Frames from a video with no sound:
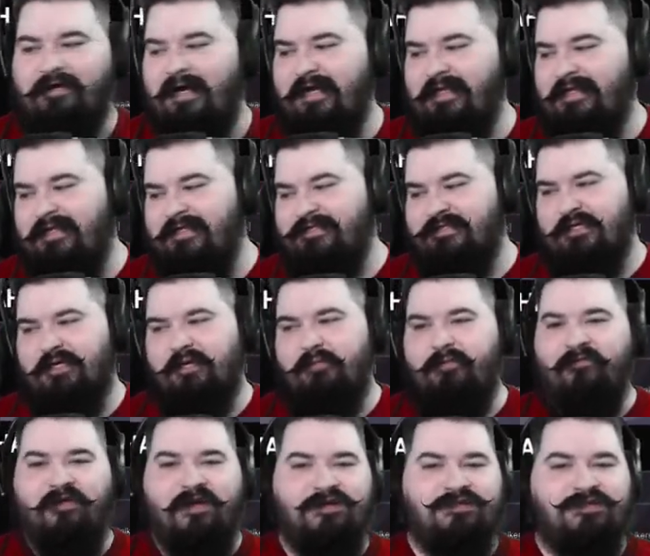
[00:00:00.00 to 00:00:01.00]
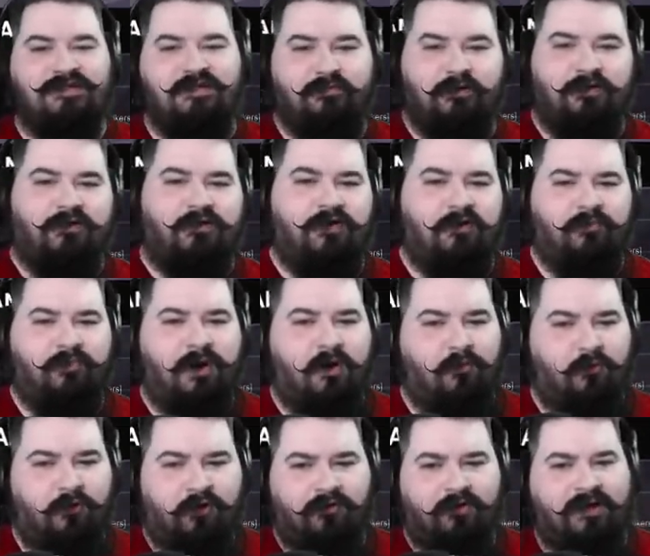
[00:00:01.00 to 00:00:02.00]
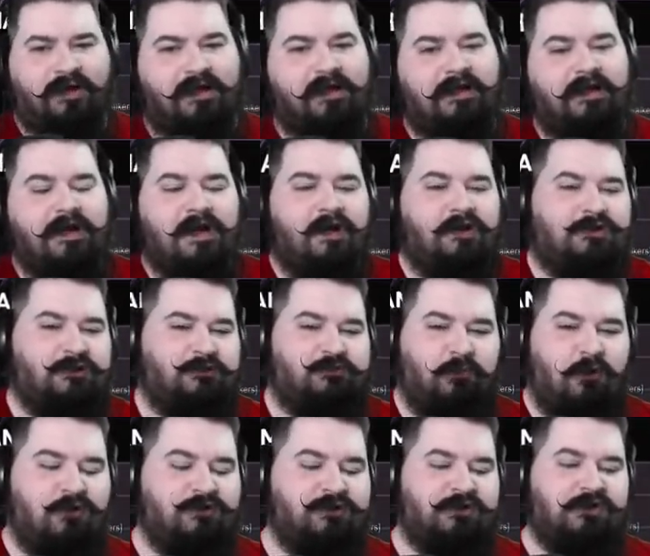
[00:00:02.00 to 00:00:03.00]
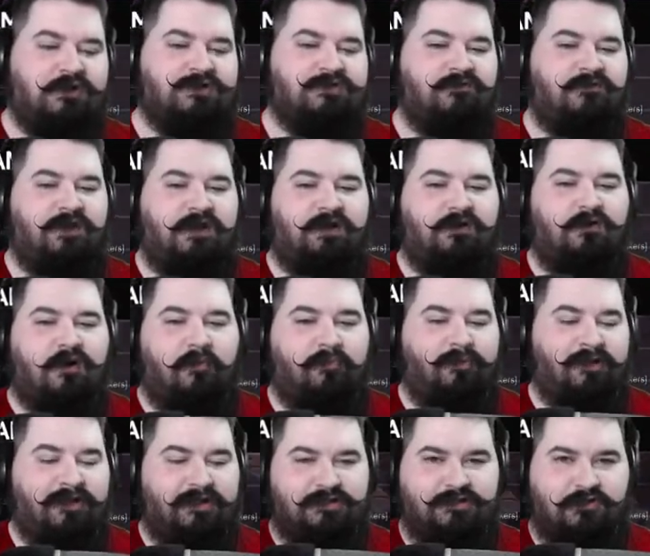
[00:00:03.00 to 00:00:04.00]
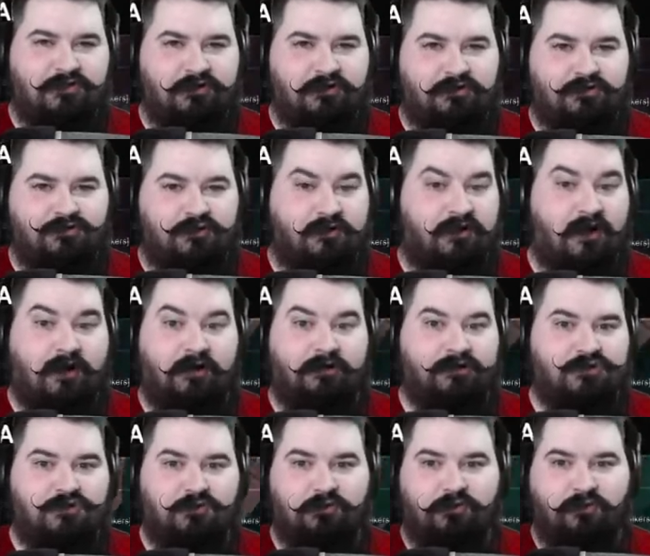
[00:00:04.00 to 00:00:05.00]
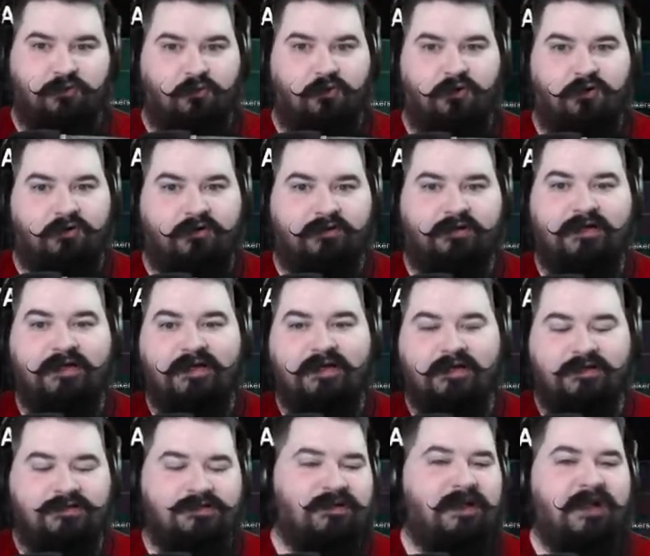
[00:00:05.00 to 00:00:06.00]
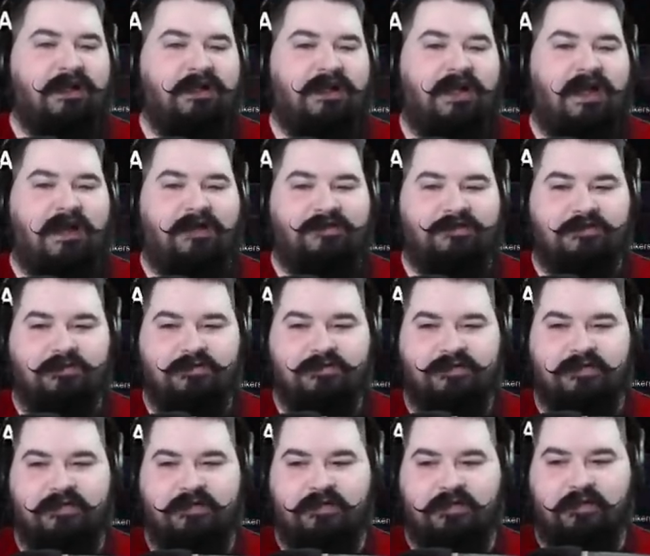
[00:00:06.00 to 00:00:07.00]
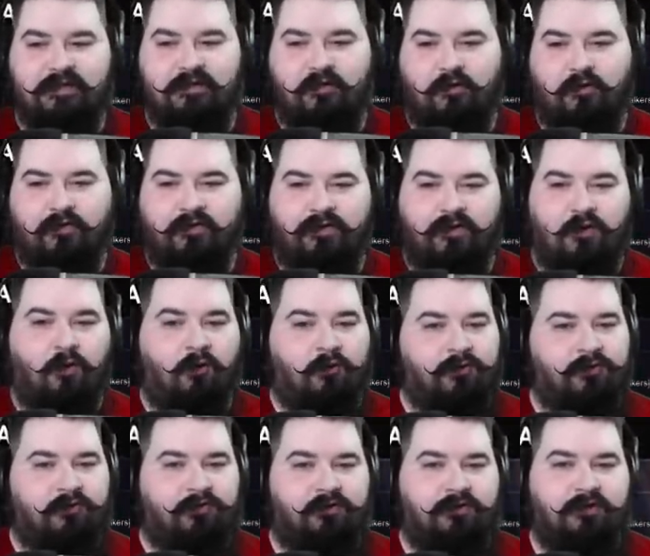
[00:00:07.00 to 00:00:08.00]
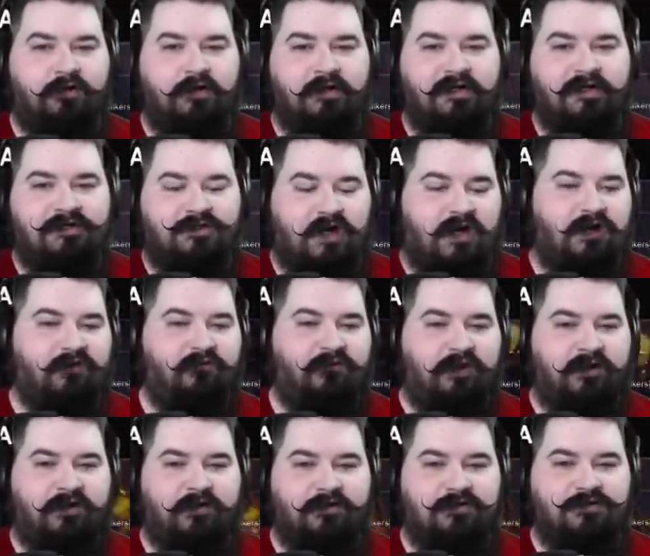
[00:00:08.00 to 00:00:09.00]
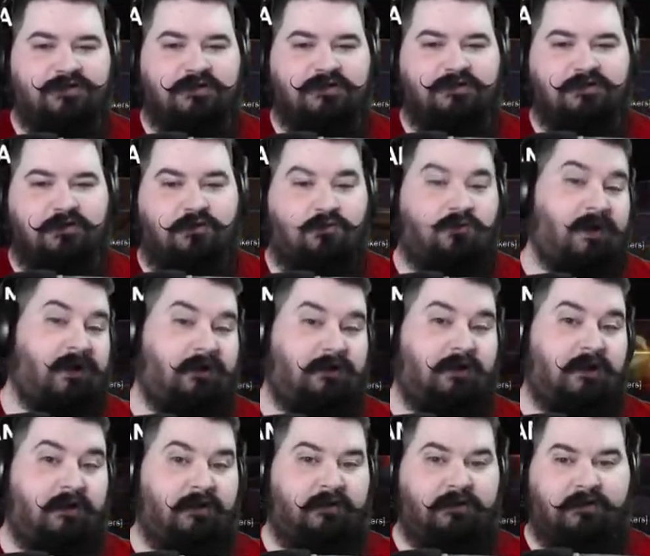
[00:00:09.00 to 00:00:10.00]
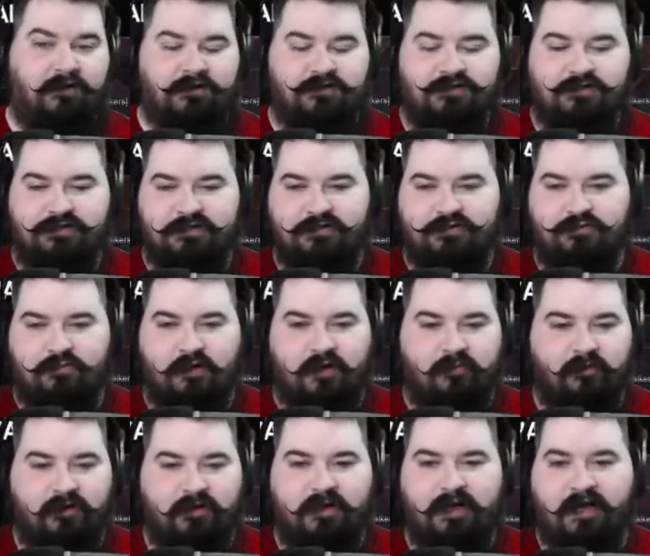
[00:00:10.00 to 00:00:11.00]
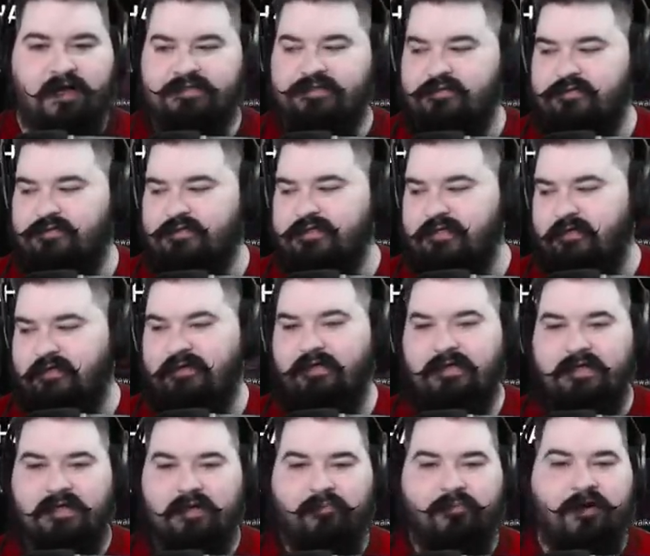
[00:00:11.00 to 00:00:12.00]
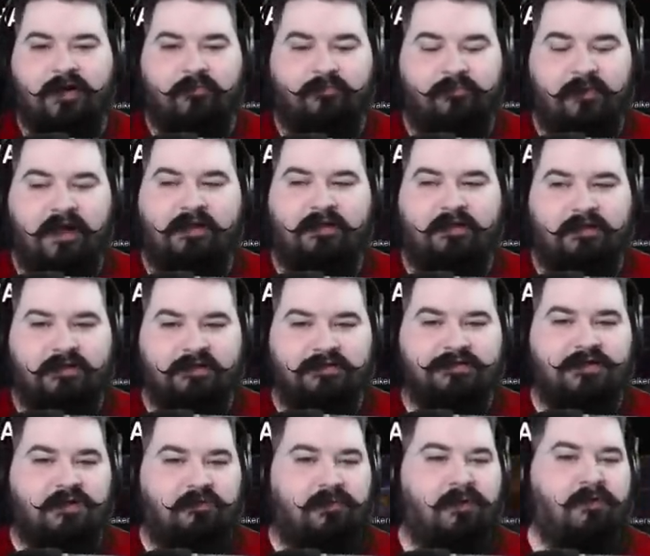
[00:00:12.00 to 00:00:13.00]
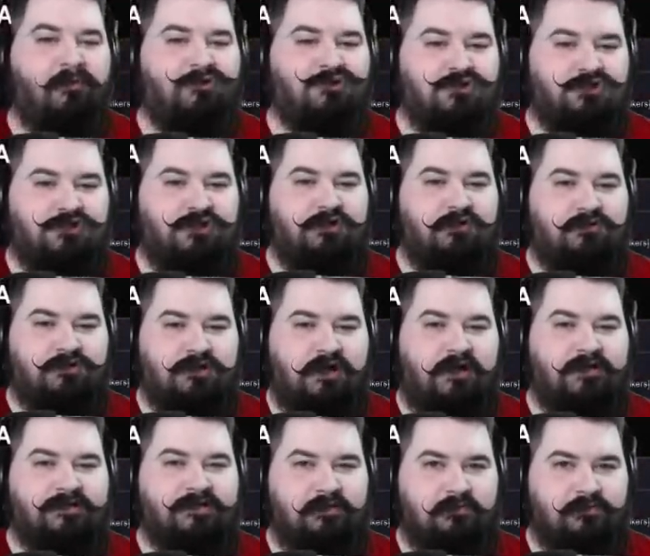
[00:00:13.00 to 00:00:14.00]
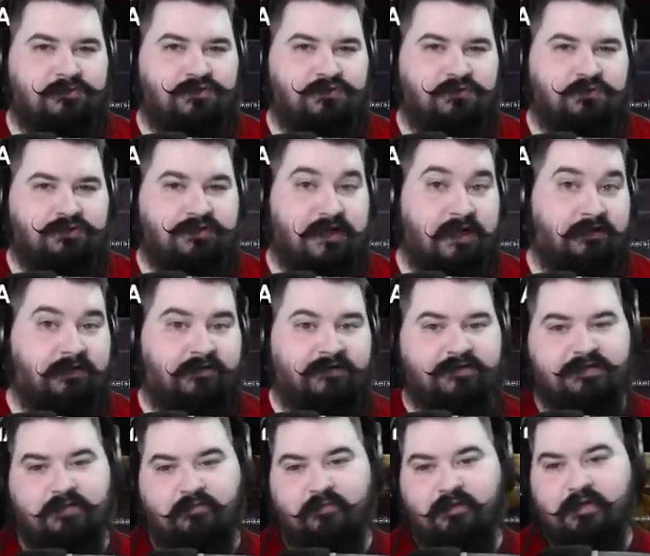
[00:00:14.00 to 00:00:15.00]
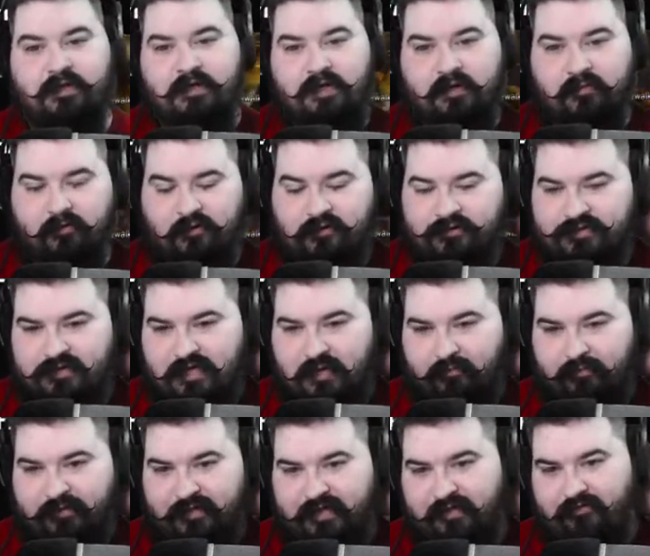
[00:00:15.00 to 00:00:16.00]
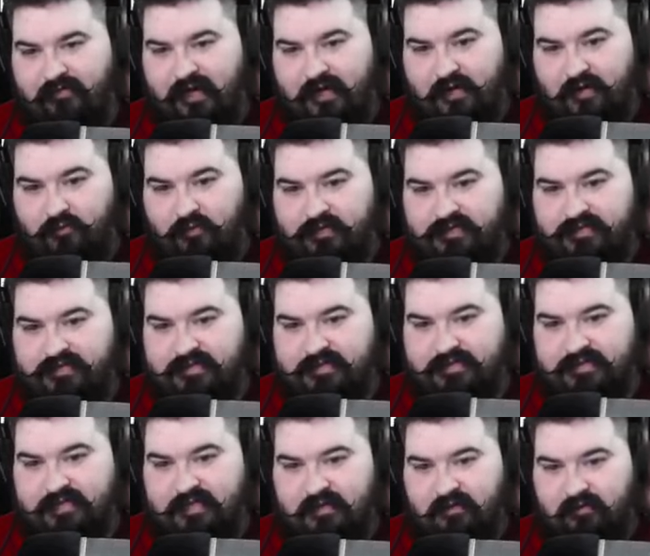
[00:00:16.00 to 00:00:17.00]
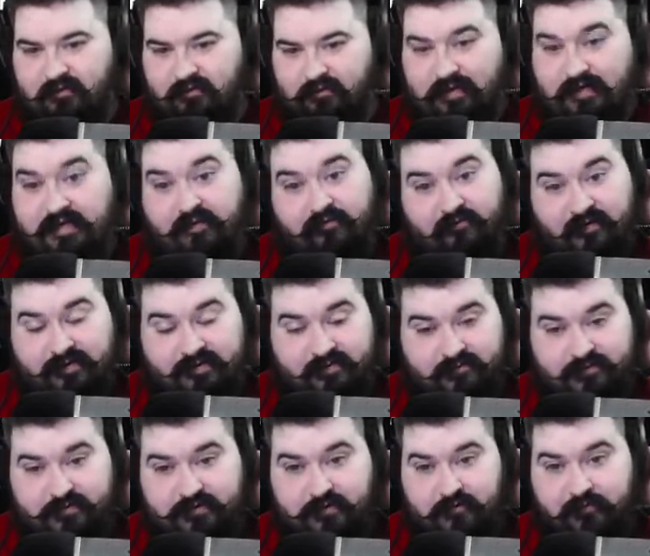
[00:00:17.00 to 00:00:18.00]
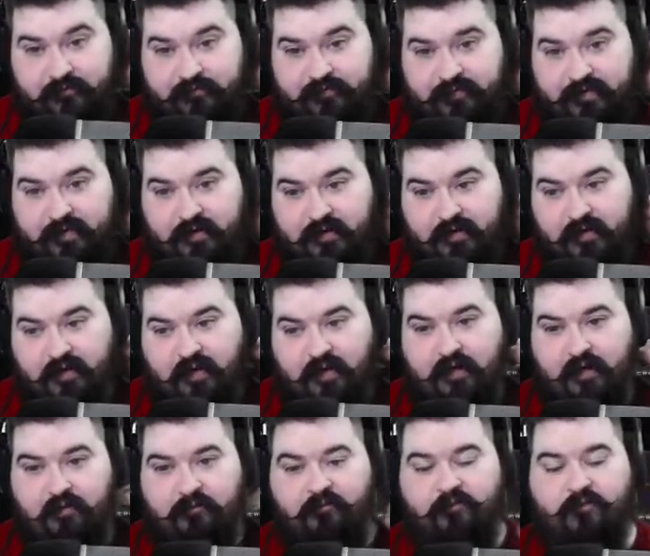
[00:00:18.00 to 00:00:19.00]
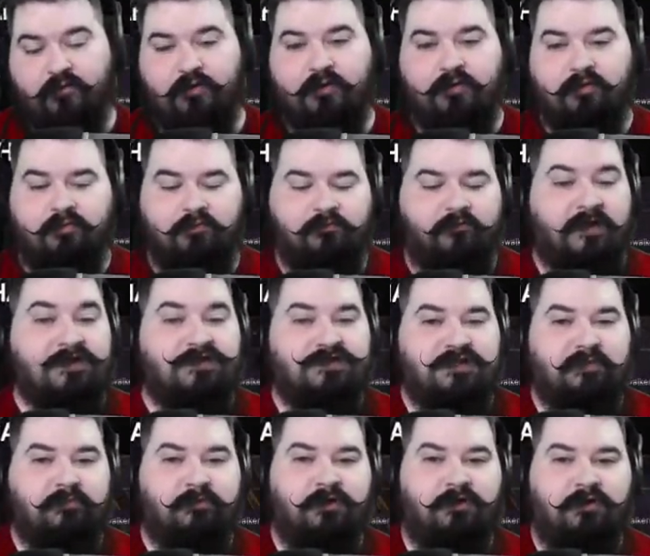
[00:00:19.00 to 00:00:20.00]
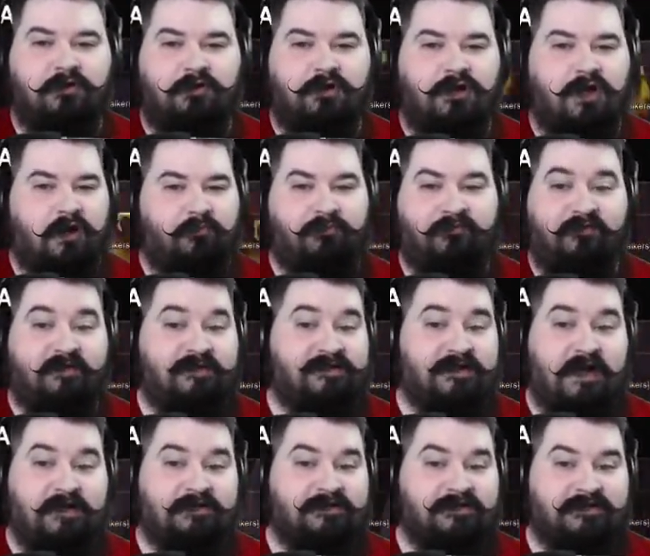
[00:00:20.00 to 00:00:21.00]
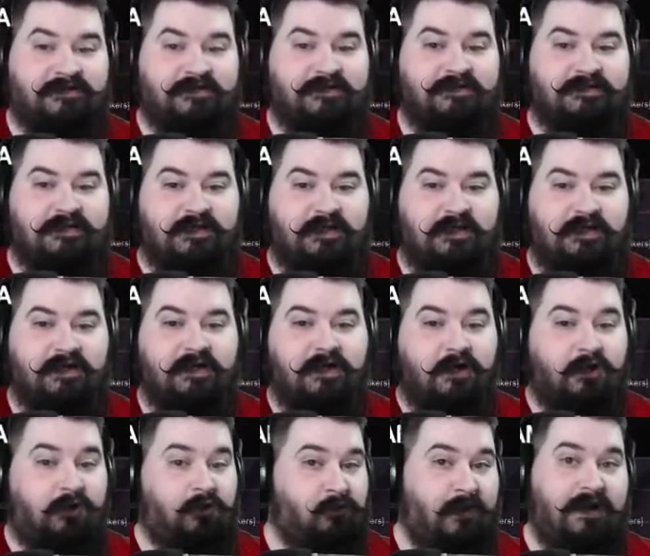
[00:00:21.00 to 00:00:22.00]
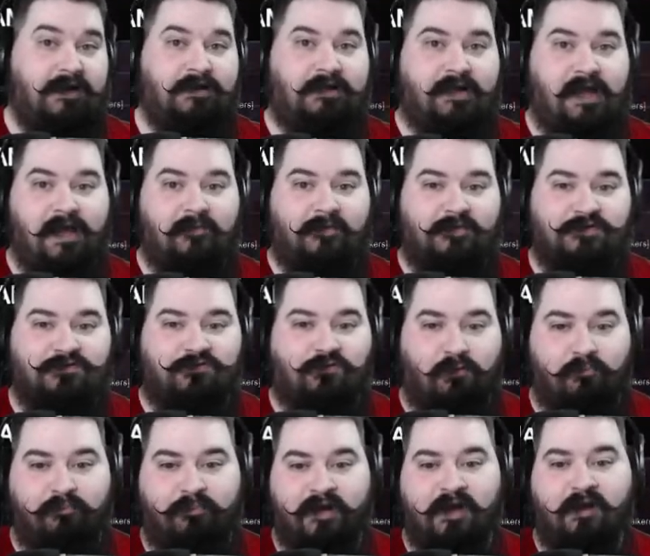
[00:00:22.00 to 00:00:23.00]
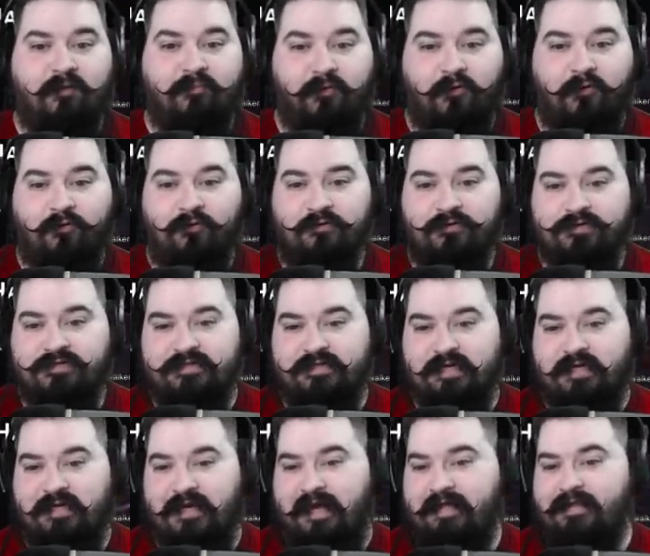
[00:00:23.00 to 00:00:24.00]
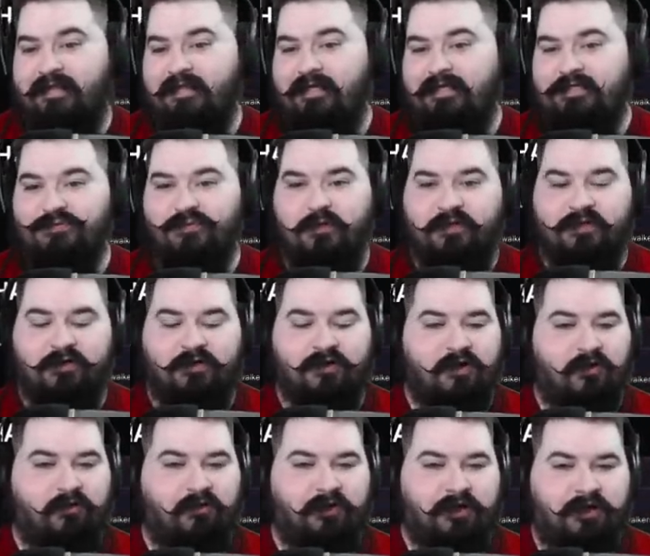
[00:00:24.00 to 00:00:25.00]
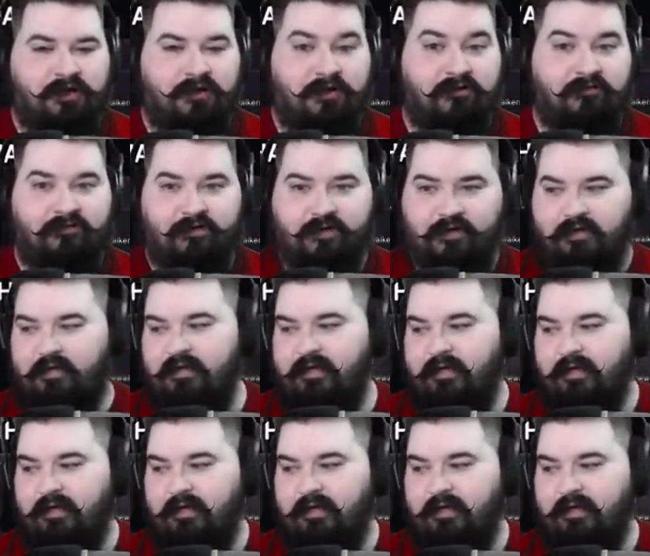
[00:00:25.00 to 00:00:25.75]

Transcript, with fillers: I think it's going to be vengeance Demon Hunter and Prot Warrior again, just mostly because of their ability to, to crowd control the world. There's a lot of casters in all the older Dragonflight dungeons, and quite a lot of the dungeons, there's quite a bit of casters. So Prot Paladin is going to be able to shield toss him to silence him, but also you got plenty of AoE, CC, and great defensives too. Um, for Vengeance Demon Hunter, you got fantastic CC, great damage from big pulls, and I think that's where they're gonna like live in.